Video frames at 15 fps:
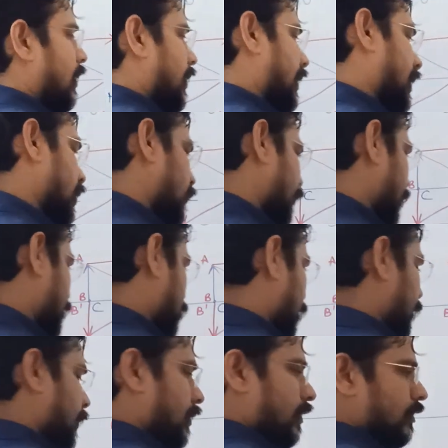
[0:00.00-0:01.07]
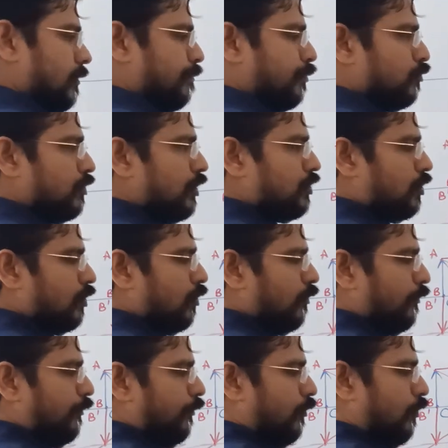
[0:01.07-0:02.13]
in which the position
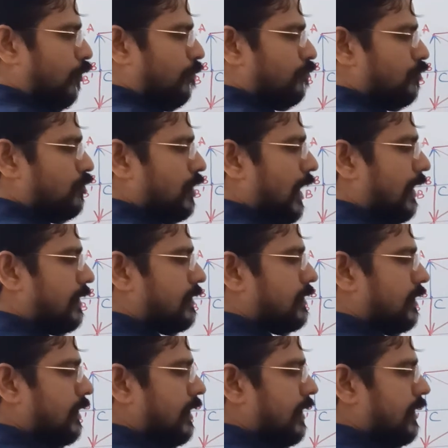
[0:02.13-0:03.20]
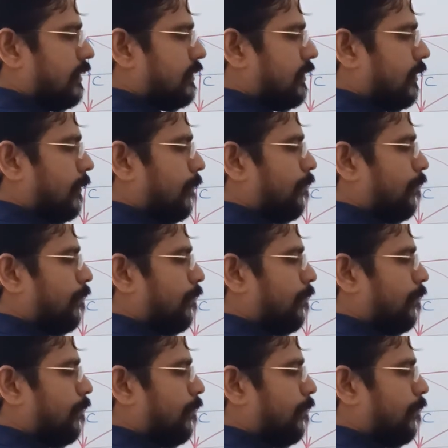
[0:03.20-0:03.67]
of object is